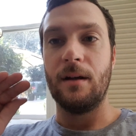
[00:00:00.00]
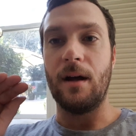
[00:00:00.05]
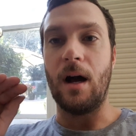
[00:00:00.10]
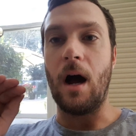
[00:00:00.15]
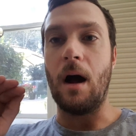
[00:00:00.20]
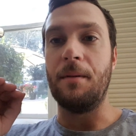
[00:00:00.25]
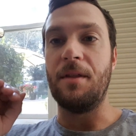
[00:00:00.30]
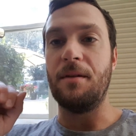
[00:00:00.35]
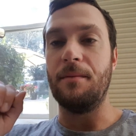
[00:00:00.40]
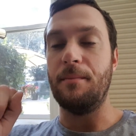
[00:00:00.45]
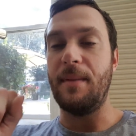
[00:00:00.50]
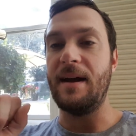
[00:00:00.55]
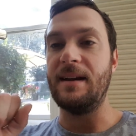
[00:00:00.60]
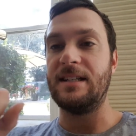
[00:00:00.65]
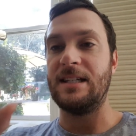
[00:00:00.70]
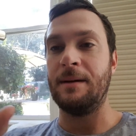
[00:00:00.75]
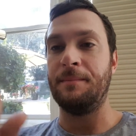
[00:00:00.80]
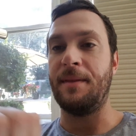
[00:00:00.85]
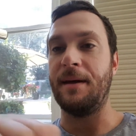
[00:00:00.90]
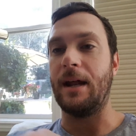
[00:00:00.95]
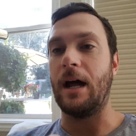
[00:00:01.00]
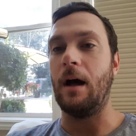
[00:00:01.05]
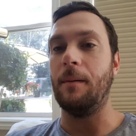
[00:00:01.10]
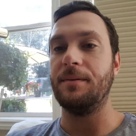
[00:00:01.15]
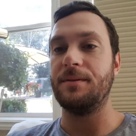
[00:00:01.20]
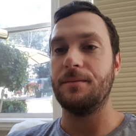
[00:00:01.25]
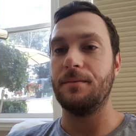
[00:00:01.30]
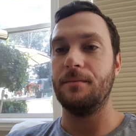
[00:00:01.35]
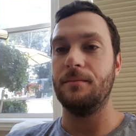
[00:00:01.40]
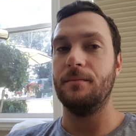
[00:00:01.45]
um, the main tip that
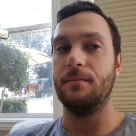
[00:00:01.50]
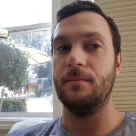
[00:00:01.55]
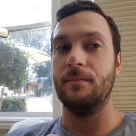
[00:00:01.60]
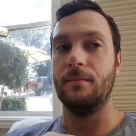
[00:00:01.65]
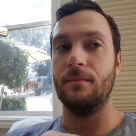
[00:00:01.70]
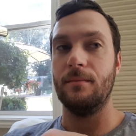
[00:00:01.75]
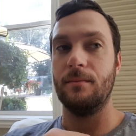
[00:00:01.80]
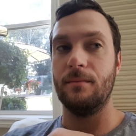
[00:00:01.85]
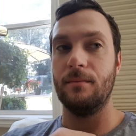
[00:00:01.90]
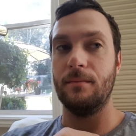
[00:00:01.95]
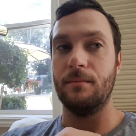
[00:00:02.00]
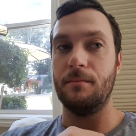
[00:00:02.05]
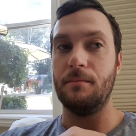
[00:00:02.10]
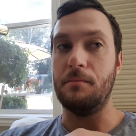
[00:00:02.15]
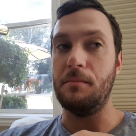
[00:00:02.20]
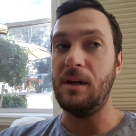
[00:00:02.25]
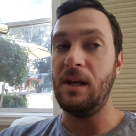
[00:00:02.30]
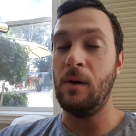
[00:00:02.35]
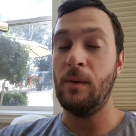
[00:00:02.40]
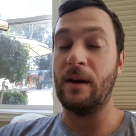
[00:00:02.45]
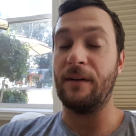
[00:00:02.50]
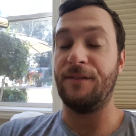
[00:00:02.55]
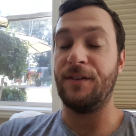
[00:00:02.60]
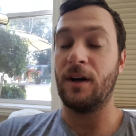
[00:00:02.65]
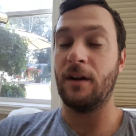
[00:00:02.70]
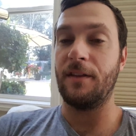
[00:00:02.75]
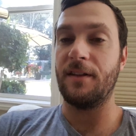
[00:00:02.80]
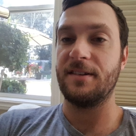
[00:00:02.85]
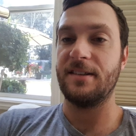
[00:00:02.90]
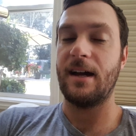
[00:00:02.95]
helped me when I
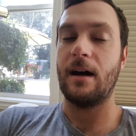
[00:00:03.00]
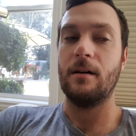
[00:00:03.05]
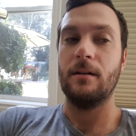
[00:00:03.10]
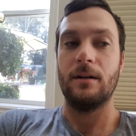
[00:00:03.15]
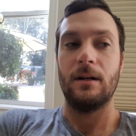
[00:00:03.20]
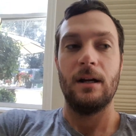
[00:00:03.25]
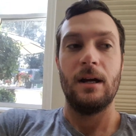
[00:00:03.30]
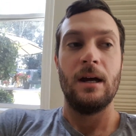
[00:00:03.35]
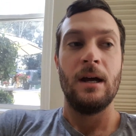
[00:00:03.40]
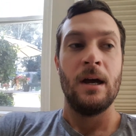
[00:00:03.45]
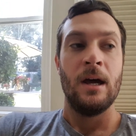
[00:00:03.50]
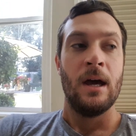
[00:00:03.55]
figured this out.